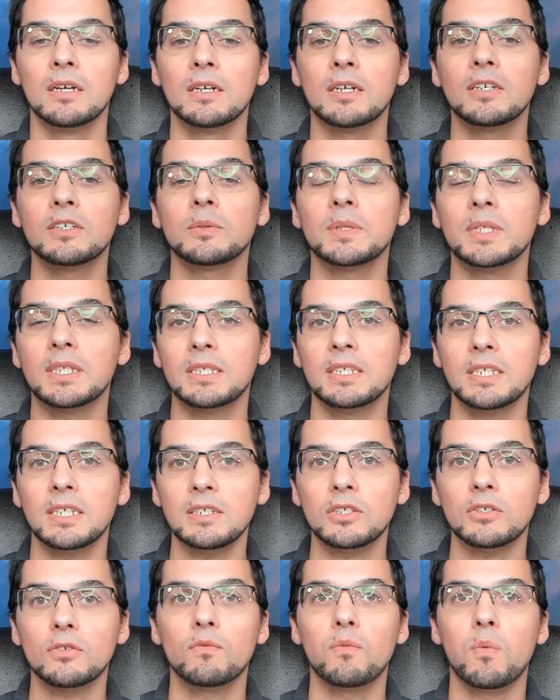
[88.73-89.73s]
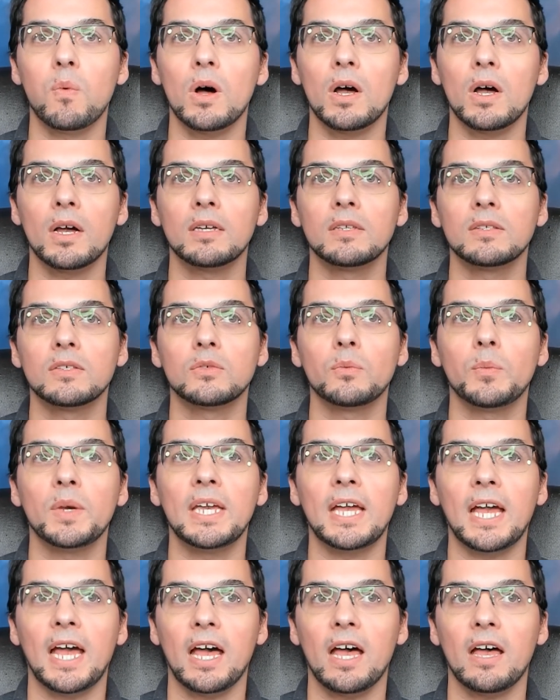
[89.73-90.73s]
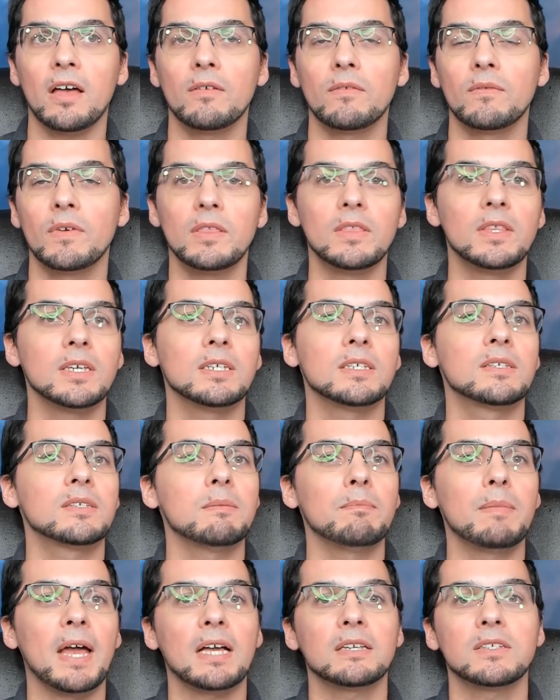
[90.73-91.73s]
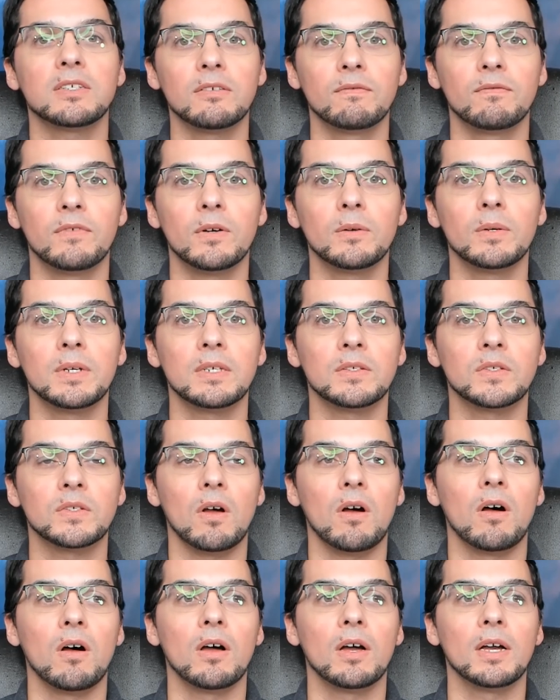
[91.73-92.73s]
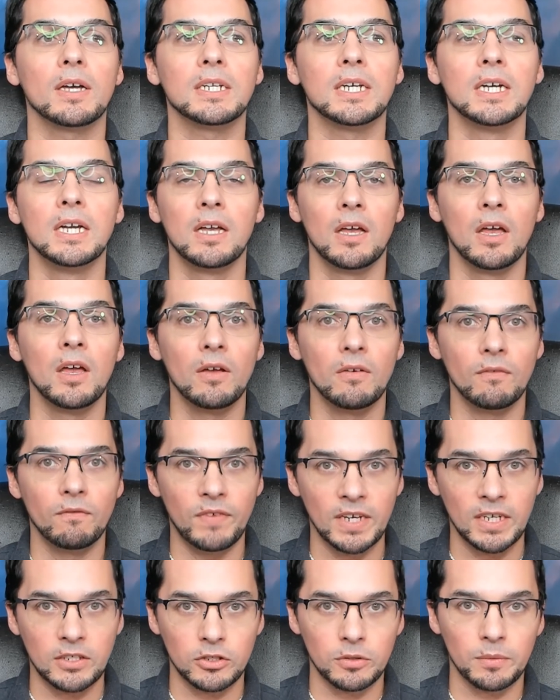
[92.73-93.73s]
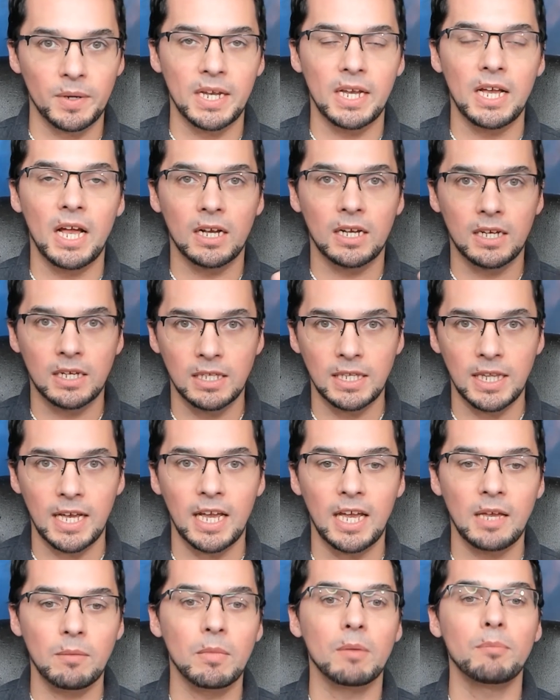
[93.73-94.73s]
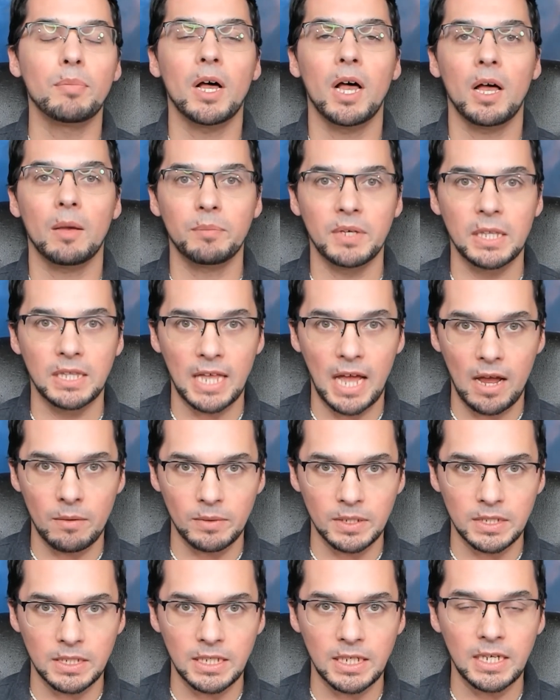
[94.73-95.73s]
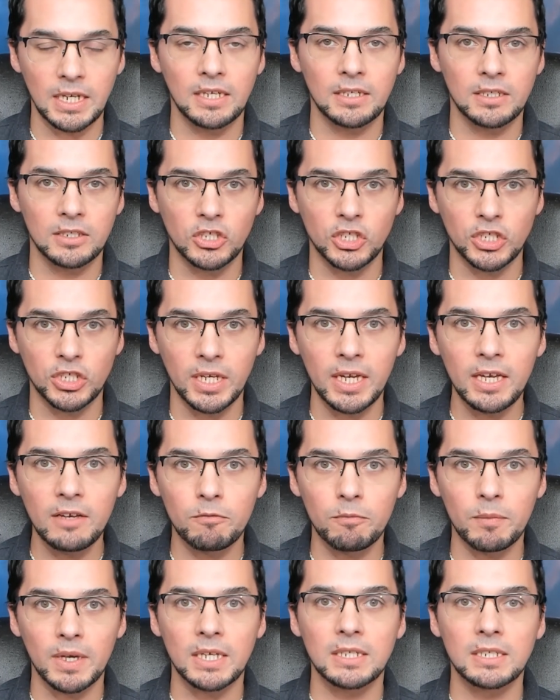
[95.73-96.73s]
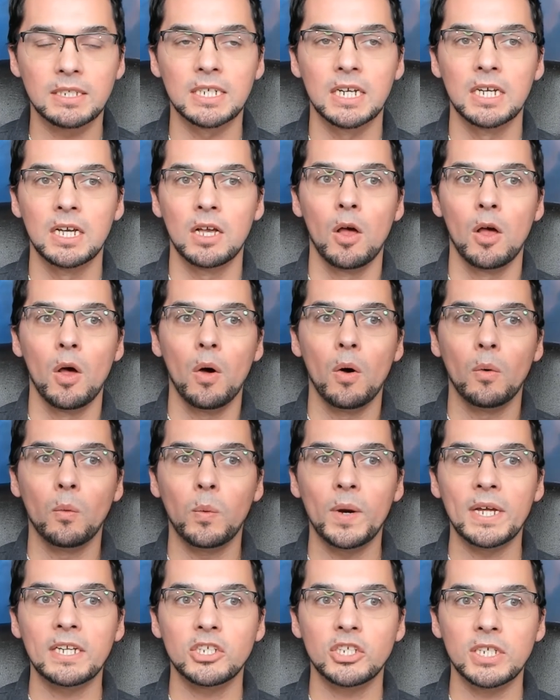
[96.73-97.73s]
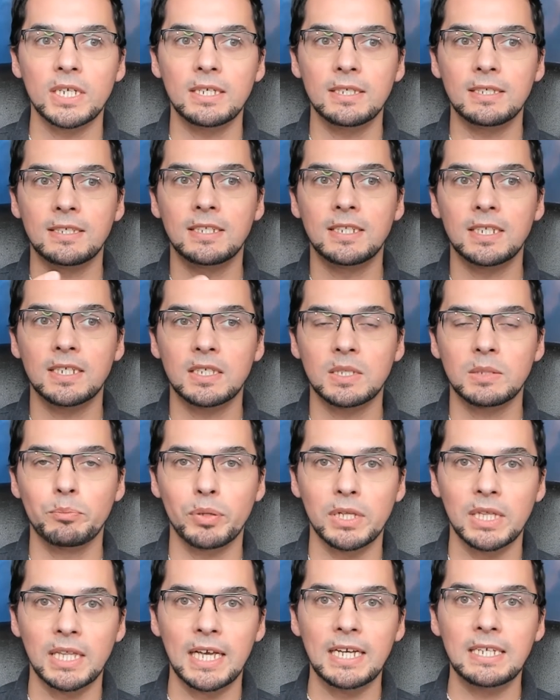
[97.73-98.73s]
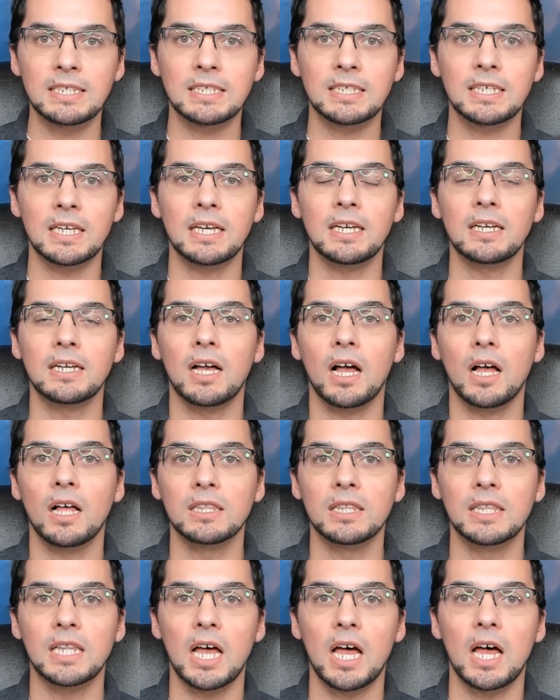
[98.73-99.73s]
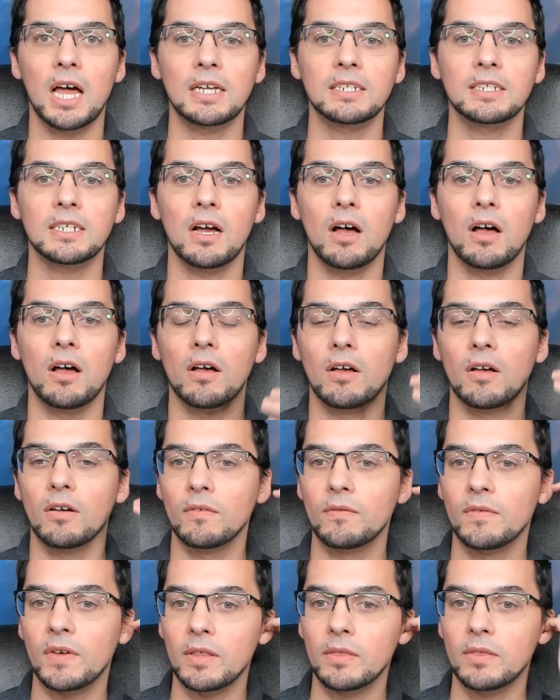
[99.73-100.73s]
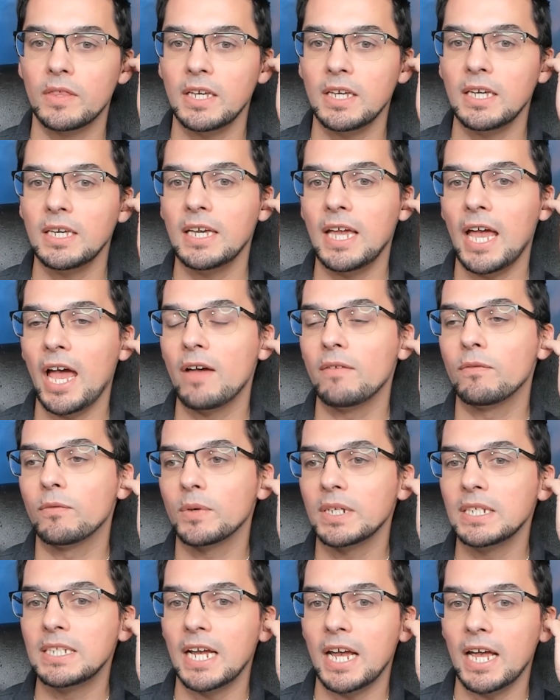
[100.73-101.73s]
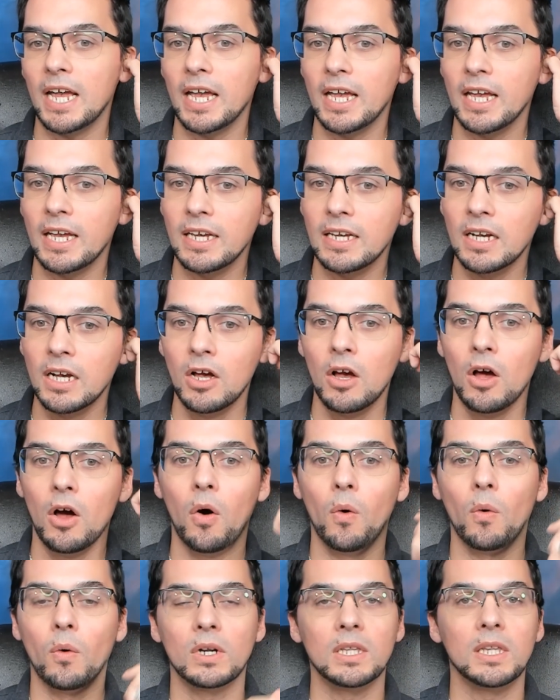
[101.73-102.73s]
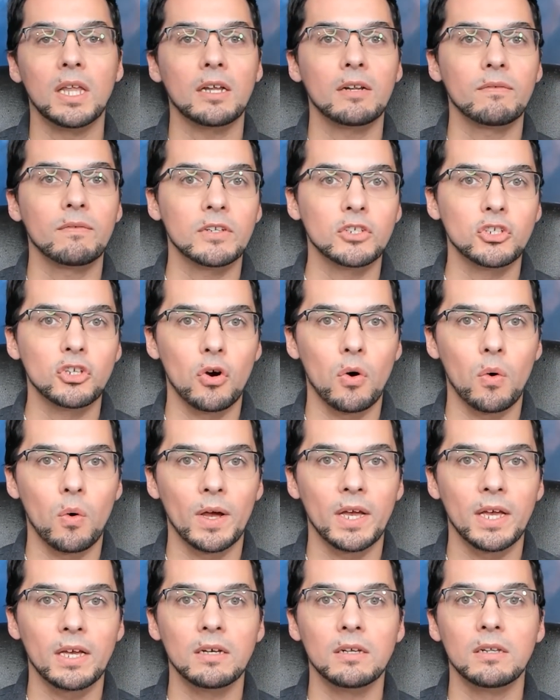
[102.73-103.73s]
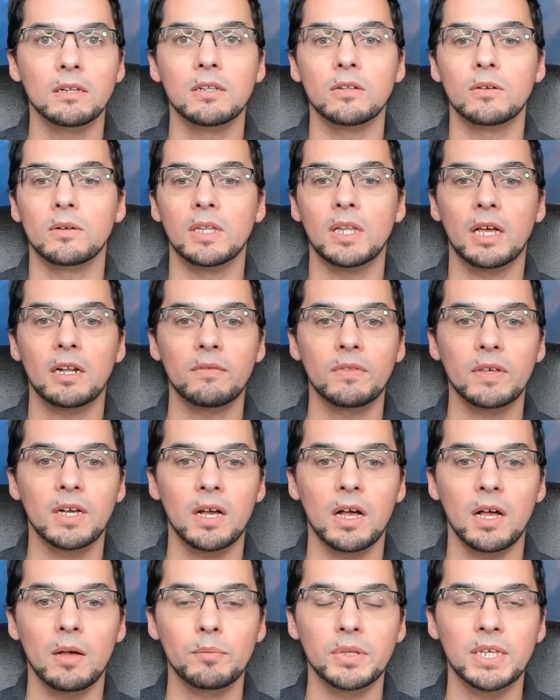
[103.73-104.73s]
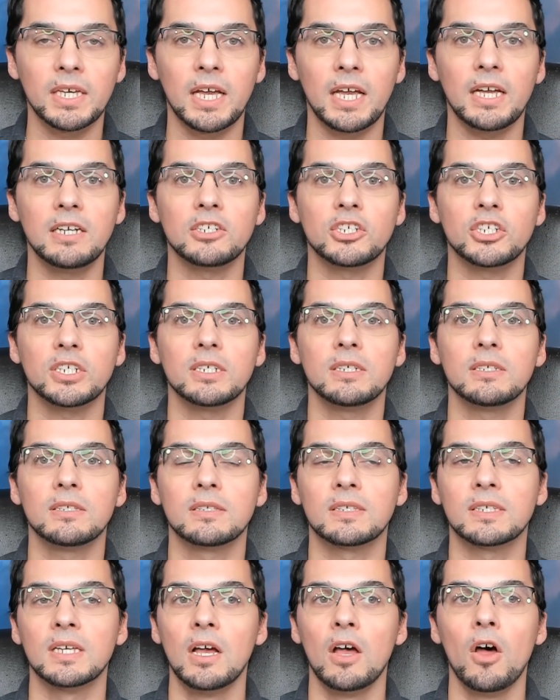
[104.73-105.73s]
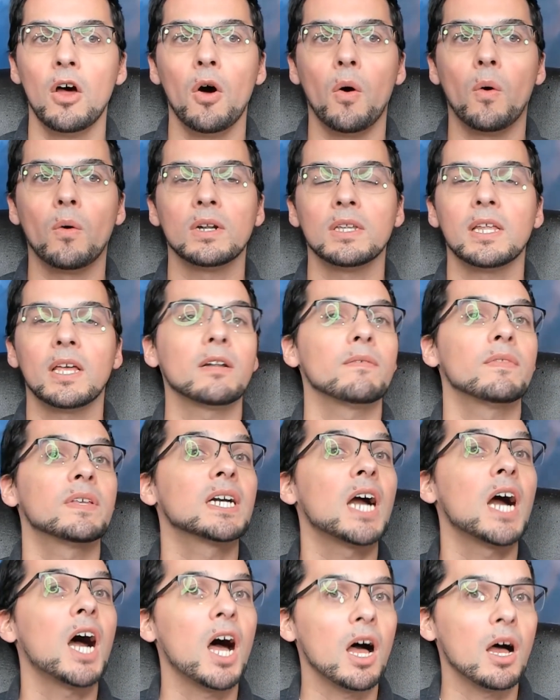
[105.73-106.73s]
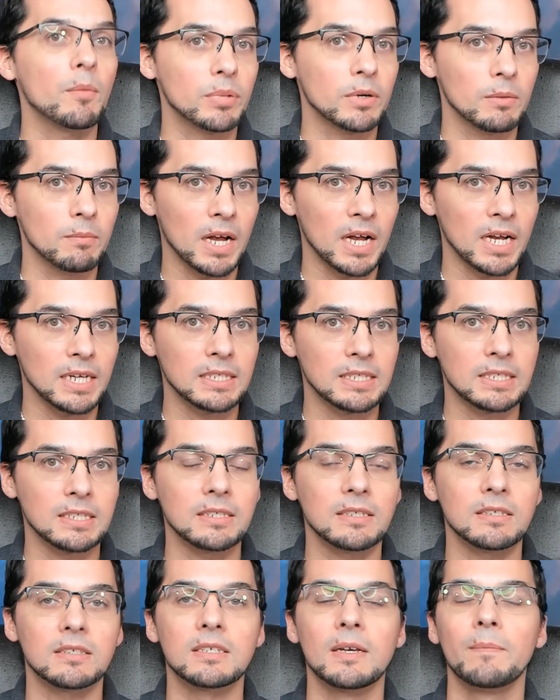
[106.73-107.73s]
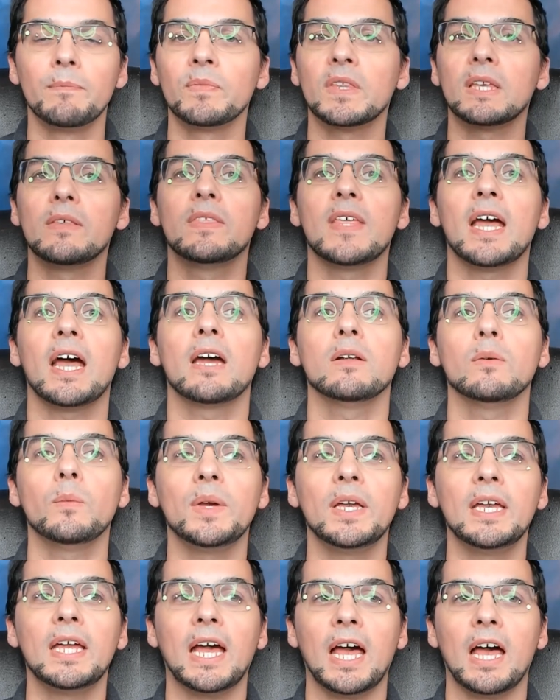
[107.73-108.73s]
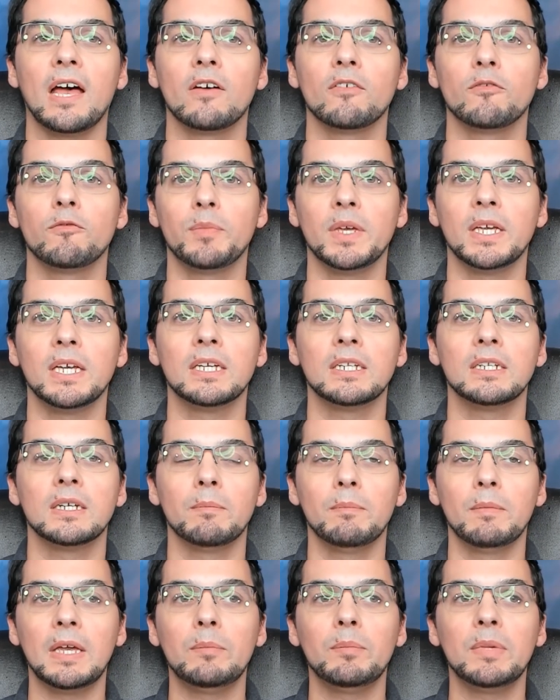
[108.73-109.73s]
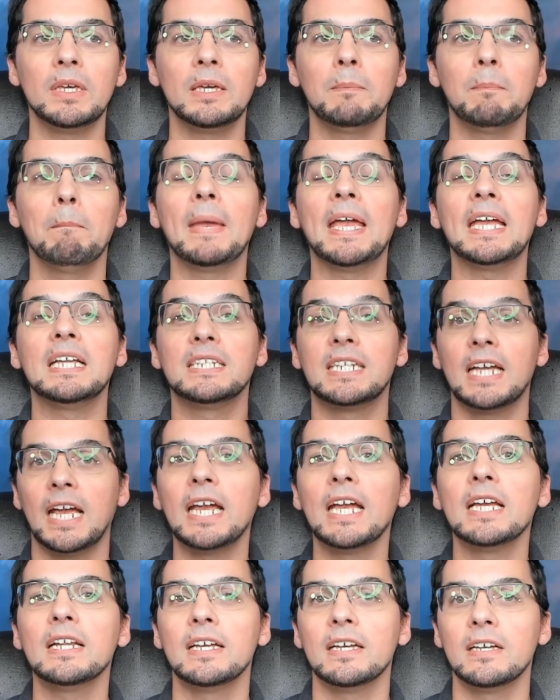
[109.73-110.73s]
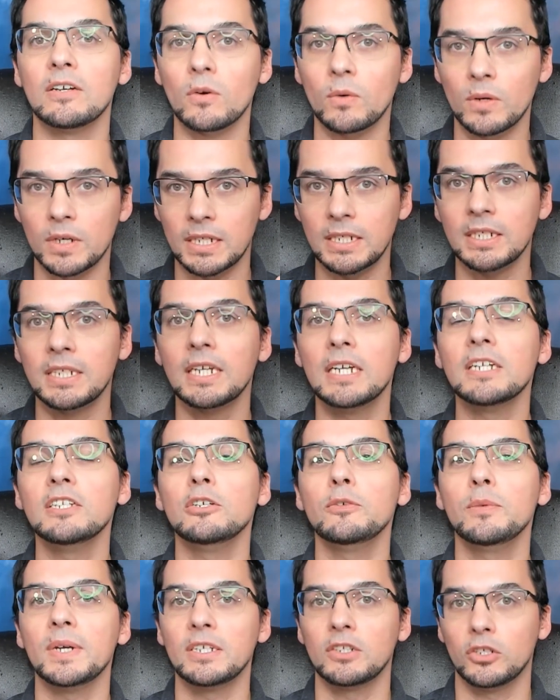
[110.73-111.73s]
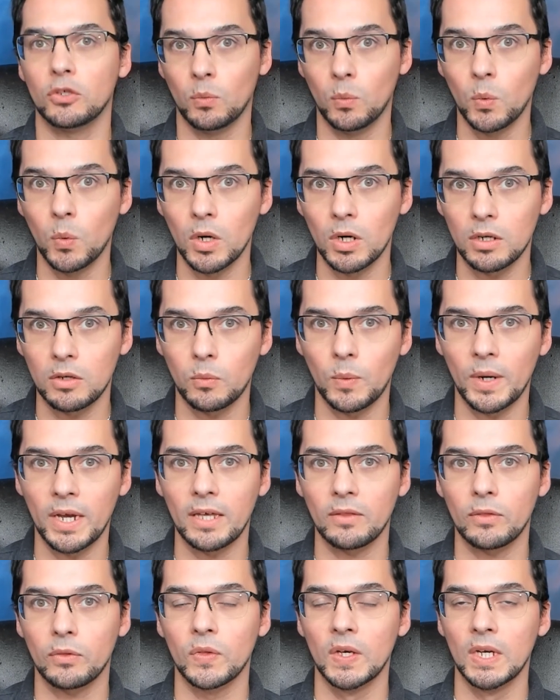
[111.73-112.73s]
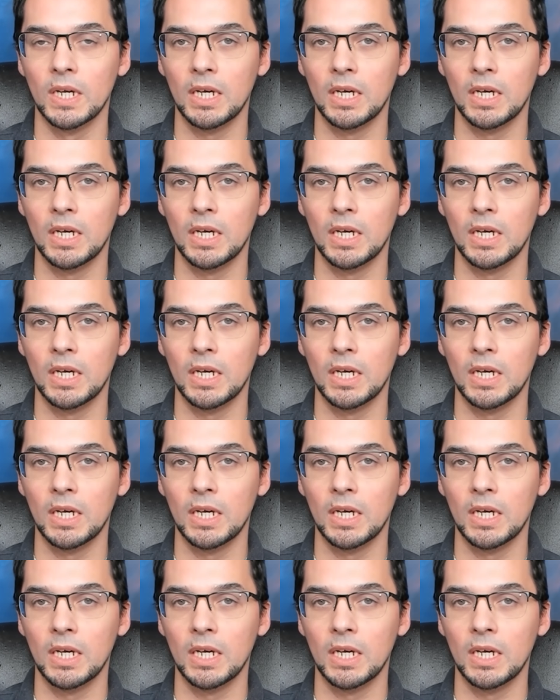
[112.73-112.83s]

Because with the Six of Wands, we have this massive focus on victory, acclaim, popularity, and achievement, which is displacing a lot of the everyday, or a lot of the toil, or a lot of the complications, or a lot of the compromises that we have been maybe maintaining or continuing to work with